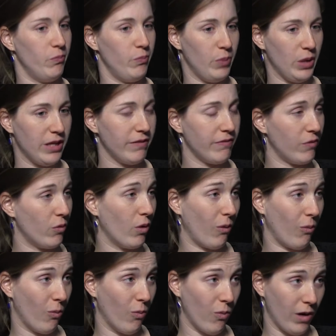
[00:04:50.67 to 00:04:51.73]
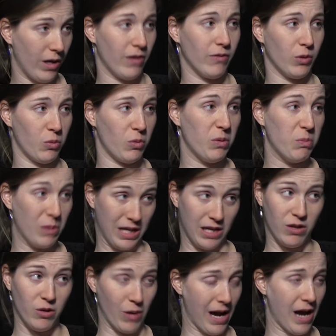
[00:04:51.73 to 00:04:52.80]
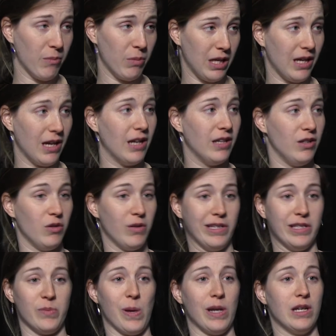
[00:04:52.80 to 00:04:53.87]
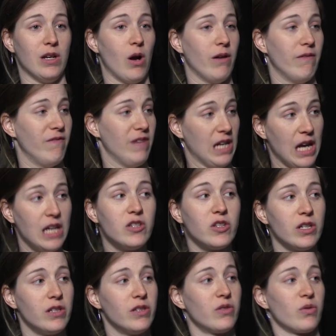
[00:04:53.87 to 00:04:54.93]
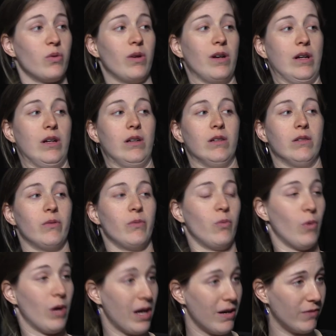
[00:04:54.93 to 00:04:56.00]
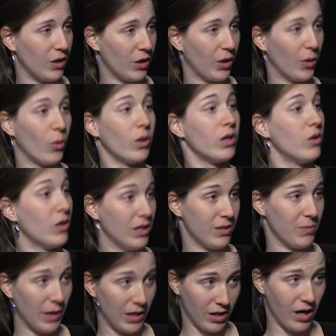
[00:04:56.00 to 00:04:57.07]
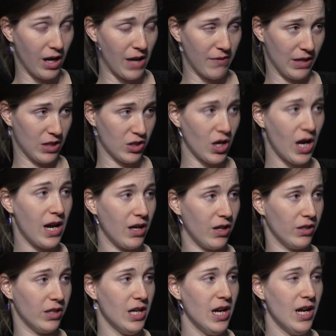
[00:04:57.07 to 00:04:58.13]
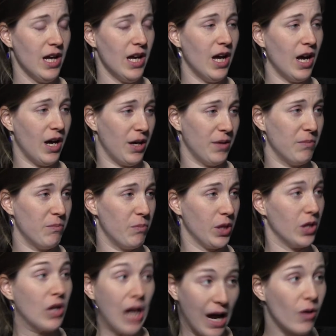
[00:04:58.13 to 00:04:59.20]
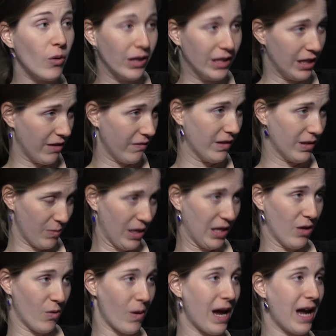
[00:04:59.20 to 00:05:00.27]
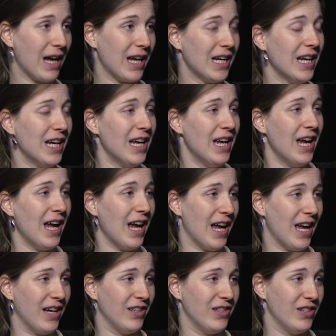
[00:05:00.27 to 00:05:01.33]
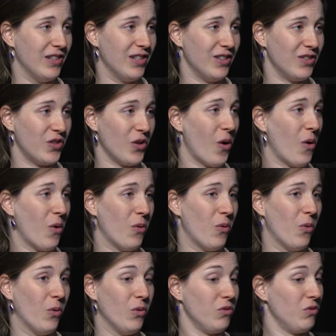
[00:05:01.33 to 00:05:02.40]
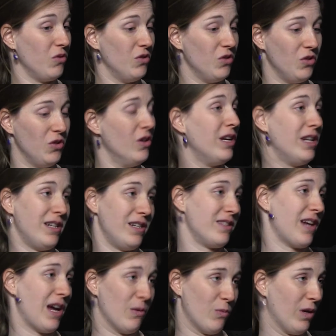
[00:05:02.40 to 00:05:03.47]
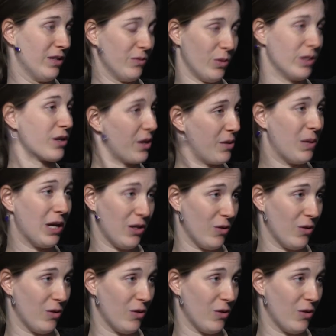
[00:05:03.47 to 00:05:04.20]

be for whatever would make you happy, and you can spend it on vacations or whatever, or you can spend it on having a child, but you're not going to give this money away. And so you need to decide what's going to make